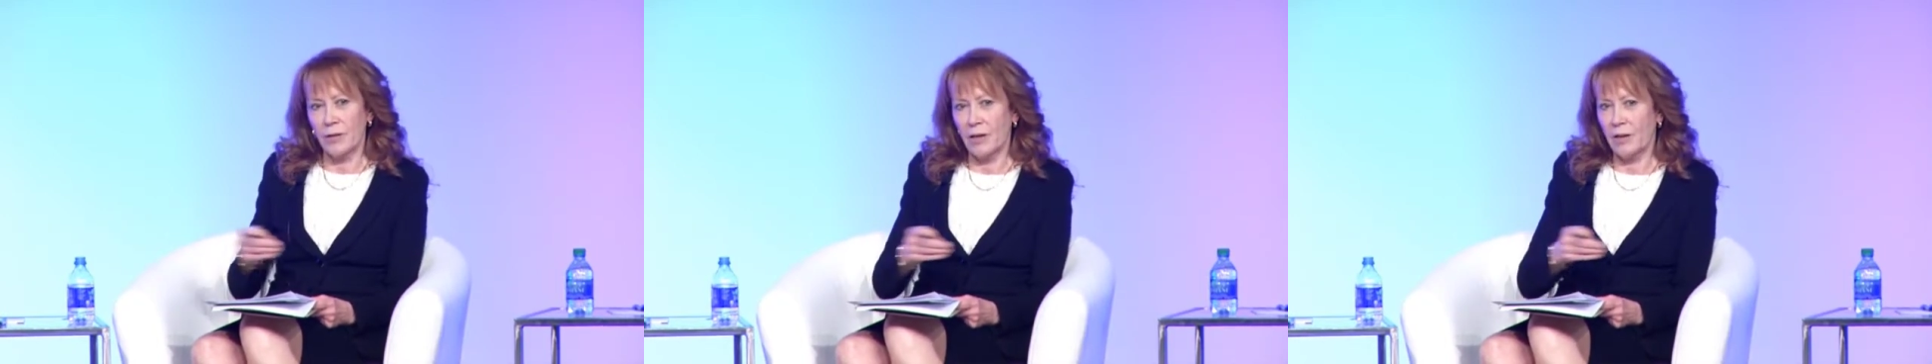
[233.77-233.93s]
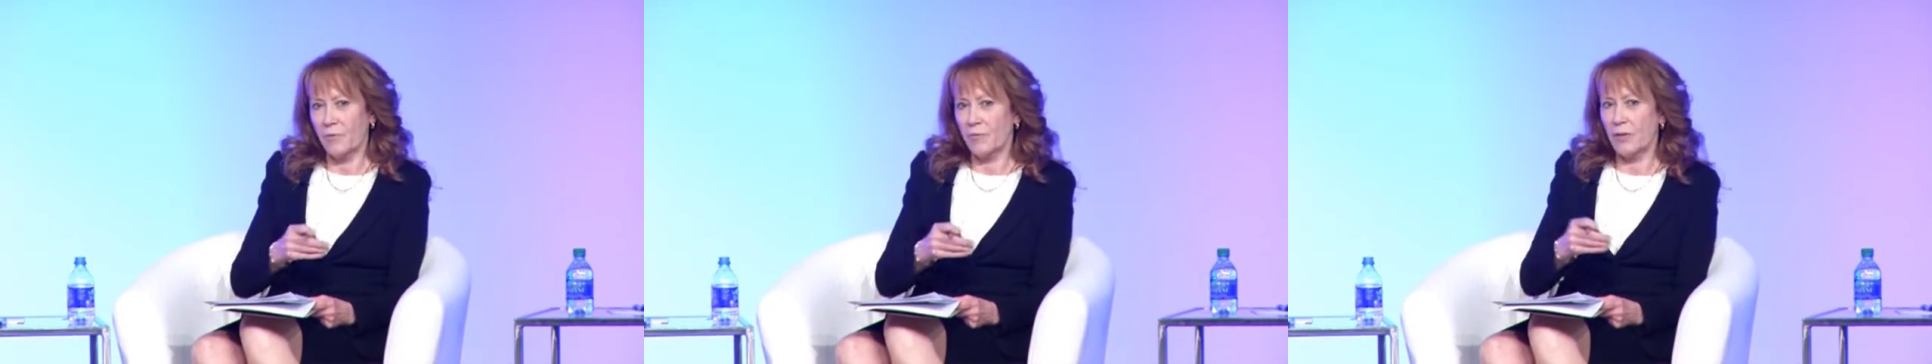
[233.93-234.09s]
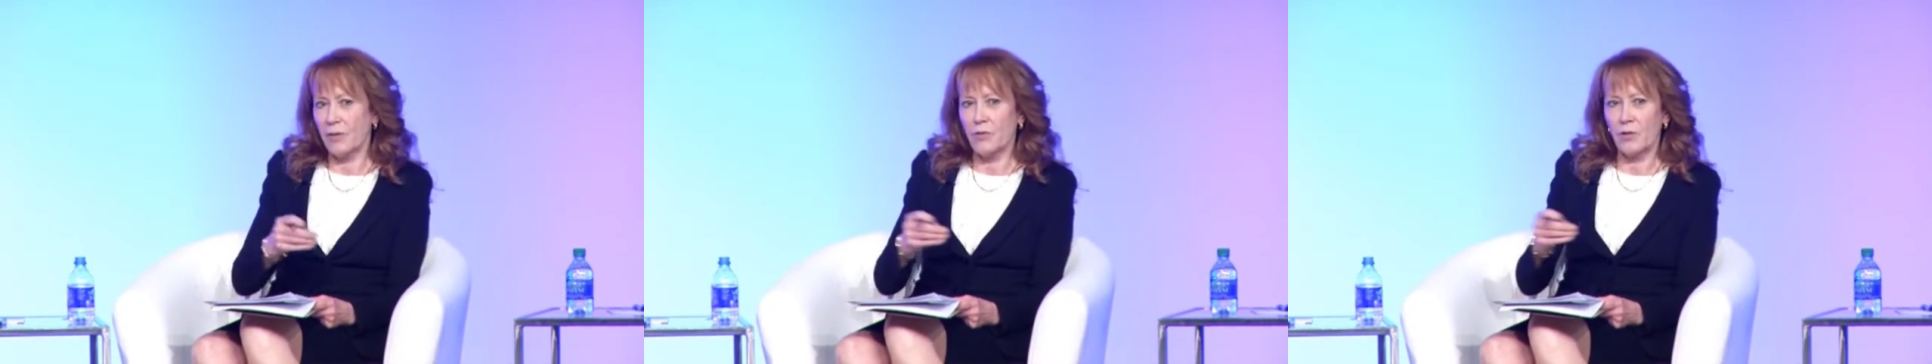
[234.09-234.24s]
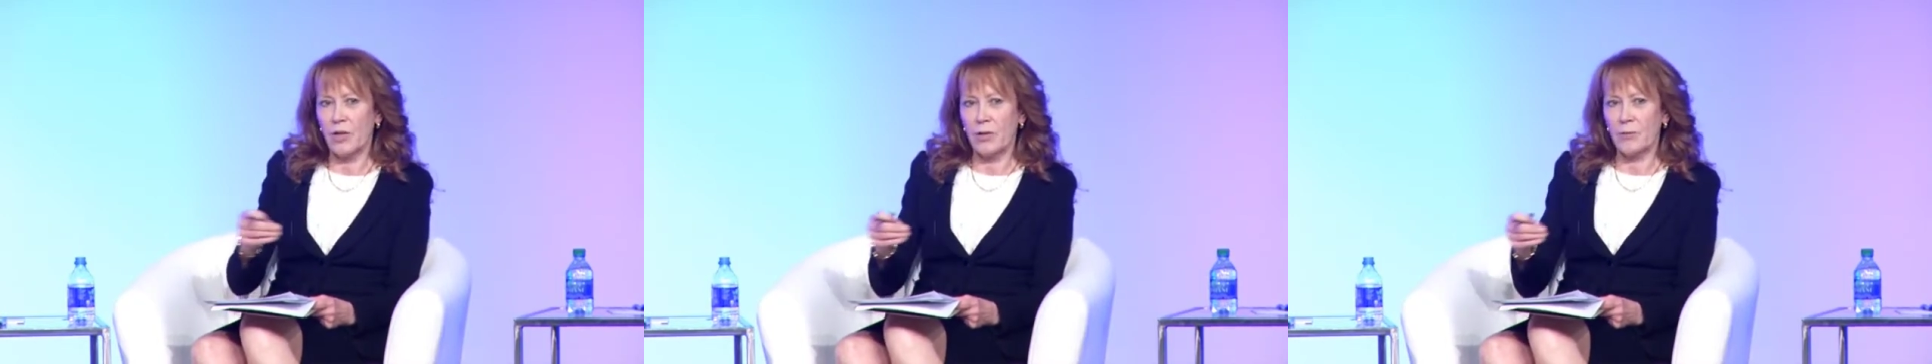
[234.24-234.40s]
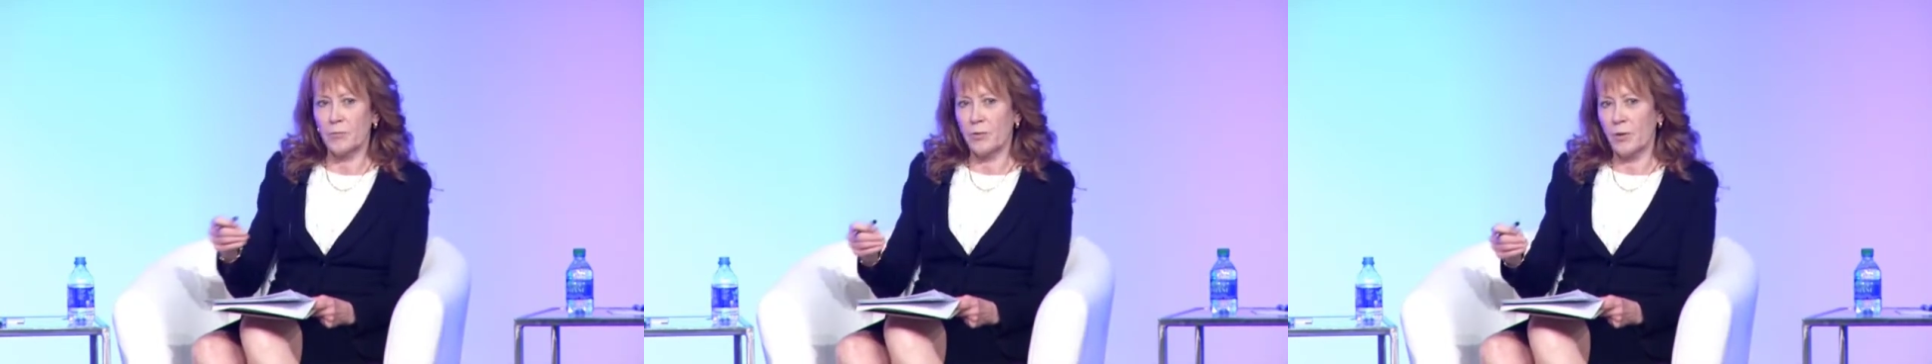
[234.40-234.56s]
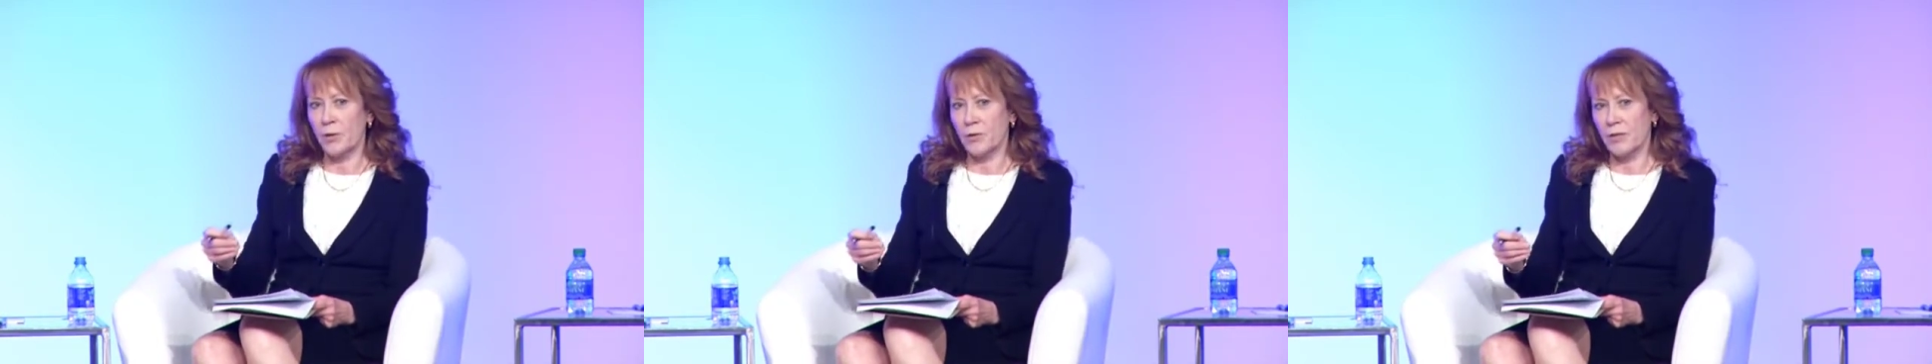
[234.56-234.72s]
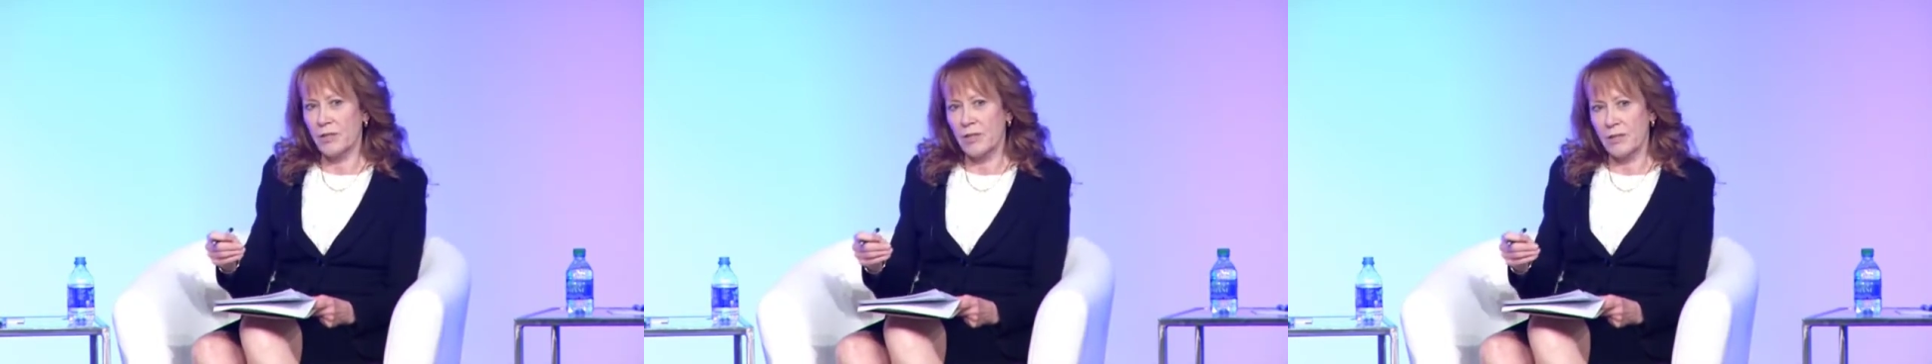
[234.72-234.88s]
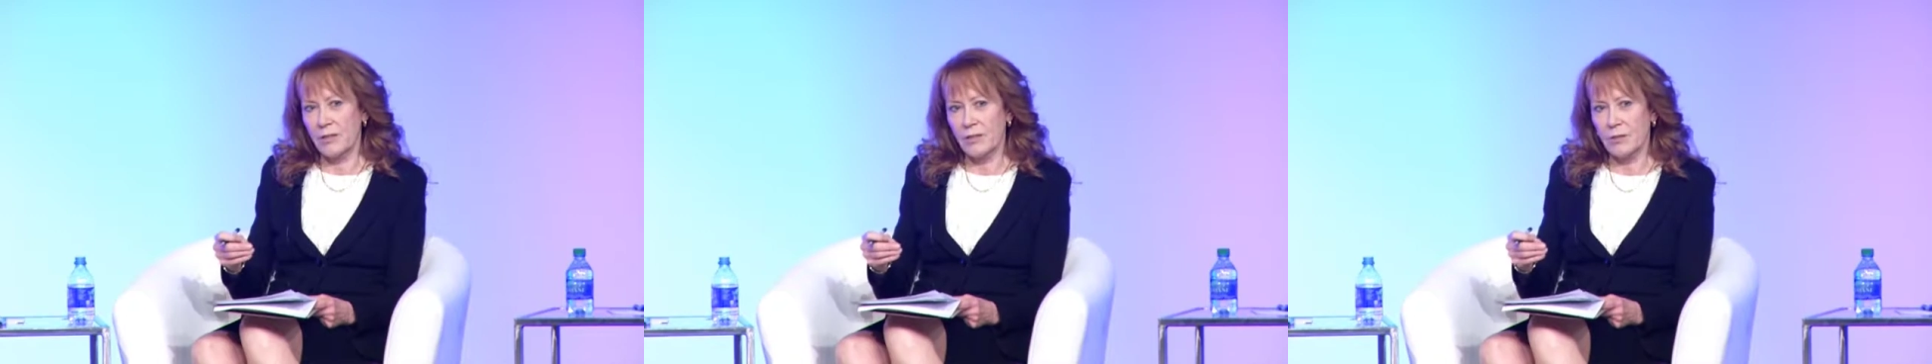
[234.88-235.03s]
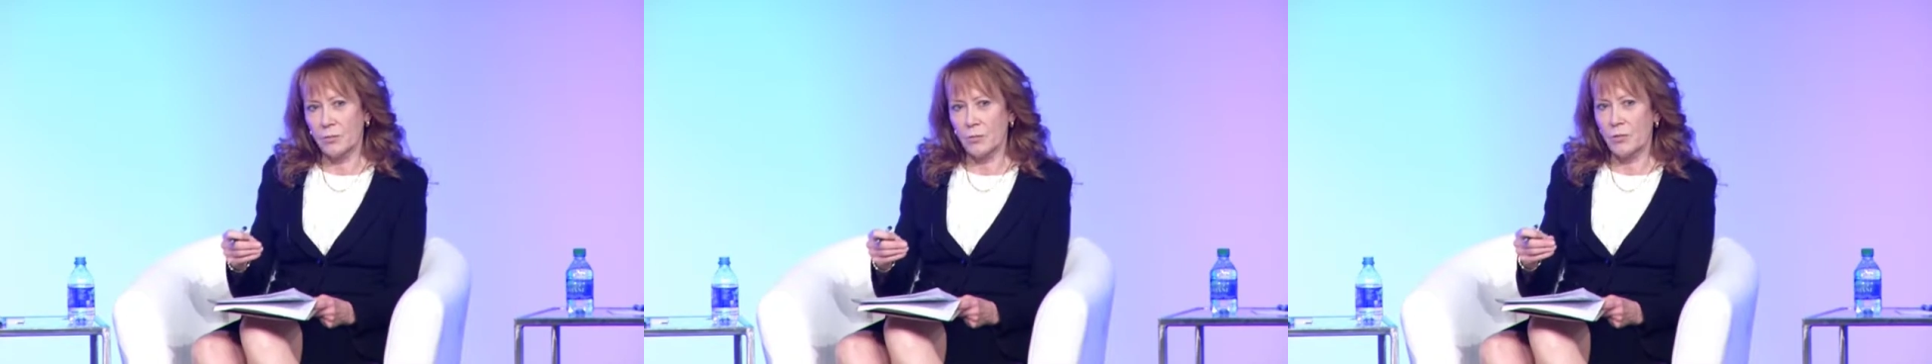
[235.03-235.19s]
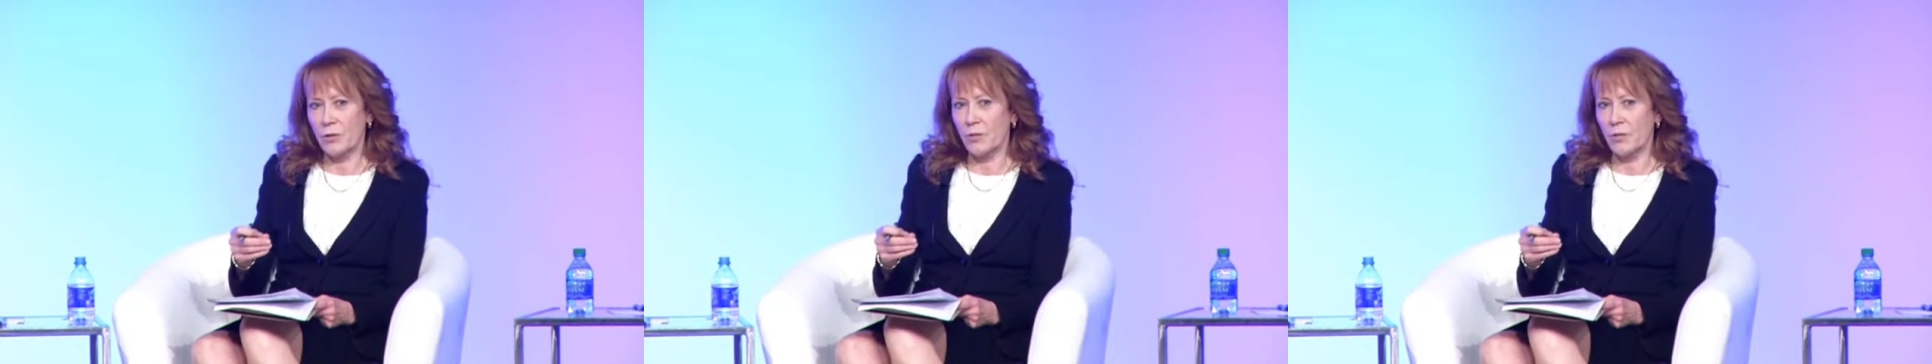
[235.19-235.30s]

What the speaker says: of the drug process.